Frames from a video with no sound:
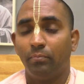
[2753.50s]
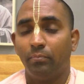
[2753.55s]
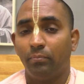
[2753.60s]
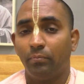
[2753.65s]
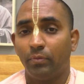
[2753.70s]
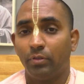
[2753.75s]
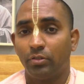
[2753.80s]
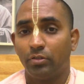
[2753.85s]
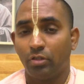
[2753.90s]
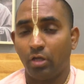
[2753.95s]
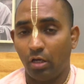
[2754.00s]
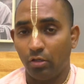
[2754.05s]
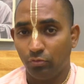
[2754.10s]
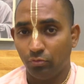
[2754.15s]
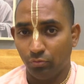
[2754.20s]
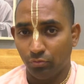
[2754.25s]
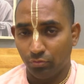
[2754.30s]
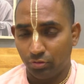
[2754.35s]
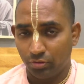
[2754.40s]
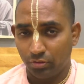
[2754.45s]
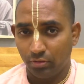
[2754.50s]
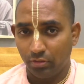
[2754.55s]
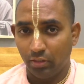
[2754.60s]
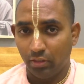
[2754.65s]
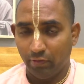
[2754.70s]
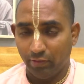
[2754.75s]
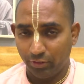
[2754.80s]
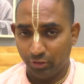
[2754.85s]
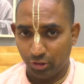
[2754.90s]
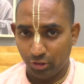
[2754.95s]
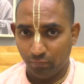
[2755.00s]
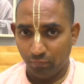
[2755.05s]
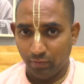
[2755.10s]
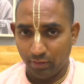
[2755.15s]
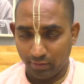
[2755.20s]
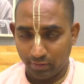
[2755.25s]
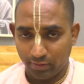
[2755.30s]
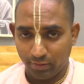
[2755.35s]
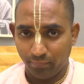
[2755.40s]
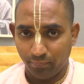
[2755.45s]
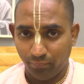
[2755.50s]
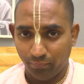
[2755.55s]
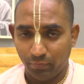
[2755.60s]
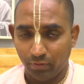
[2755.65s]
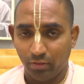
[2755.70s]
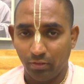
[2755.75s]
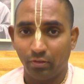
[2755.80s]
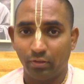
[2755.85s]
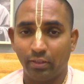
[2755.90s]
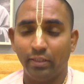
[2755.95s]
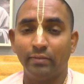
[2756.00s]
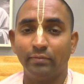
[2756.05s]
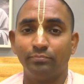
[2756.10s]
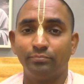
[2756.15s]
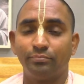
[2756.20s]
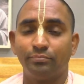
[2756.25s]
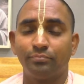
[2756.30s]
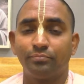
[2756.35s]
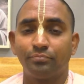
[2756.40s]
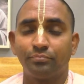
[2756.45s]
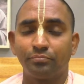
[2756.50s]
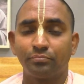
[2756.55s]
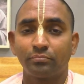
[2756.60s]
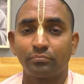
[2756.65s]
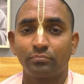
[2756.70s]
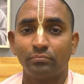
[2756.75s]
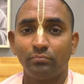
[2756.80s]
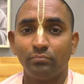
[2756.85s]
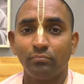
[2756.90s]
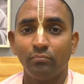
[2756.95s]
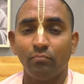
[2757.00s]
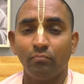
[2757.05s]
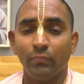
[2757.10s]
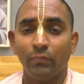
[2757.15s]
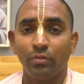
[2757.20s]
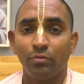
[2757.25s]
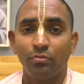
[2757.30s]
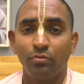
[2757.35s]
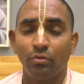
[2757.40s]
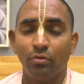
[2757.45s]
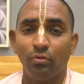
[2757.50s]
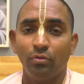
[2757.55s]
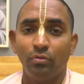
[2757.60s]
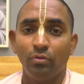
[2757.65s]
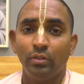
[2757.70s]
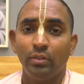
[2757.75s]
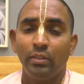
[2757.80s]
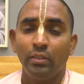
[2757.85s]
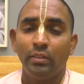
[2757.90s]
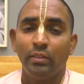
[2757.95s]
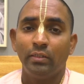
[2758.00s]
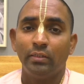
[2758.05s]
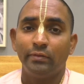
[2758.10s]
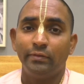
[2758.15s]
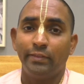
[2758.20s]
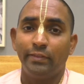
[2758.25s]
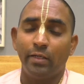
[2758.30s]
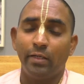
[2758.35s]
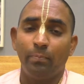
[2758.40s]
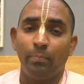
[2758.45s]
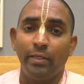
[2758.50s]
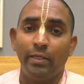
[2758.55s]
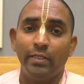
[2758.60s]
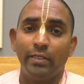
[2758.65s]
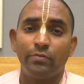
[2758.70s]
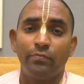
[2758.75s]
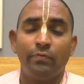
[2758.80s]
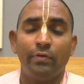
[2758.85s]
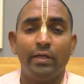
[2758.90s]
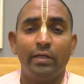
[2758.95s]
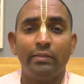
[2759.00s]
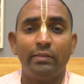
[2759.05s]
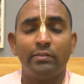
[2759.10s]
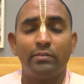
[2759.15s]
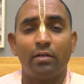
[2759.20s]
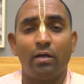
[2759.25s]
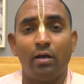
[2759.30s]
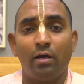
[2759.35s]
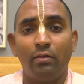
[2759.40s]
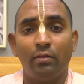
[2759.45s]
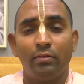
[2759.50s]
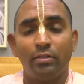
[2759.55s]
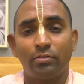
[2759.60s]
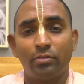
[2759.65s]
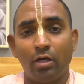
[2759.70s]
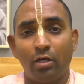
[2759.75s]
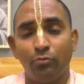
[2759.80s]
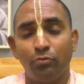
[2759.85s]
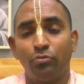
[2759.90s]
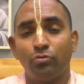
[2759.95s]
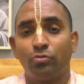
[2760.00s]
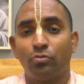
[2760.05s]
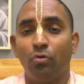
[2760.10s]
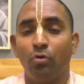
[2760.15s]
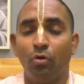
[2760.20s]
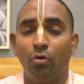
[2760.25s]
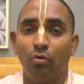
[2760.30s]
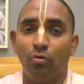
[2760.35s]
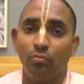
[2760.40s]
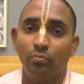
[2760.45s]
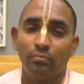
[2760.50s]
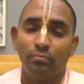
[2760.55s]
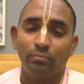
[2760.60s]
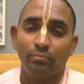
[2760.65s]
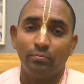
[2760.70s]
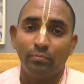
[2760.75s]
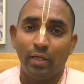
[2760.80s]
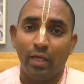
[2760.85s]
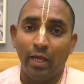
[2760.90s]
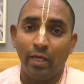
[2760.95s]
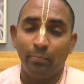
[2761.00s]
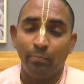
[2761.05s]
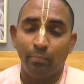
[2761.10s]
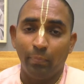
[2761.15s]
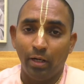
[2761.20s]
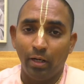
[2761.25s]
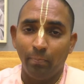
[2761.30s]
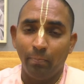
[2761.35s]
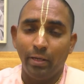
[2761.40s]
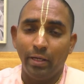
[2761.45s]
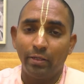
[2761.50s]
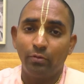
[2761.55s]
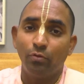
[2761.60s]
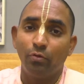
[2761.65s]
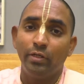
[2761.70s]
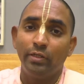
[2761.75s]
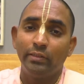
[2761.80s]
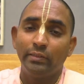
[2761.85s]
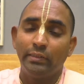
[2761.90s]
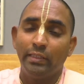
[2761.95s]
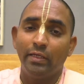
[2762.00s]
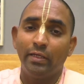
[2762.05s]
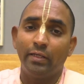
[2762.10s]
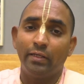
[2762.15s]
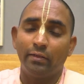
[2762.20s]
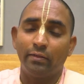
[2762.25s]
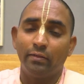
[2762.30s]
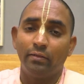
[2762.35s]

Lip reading: sadhus, the Vaishnavas. Okay. So that place where all the sadhus go, and by going there,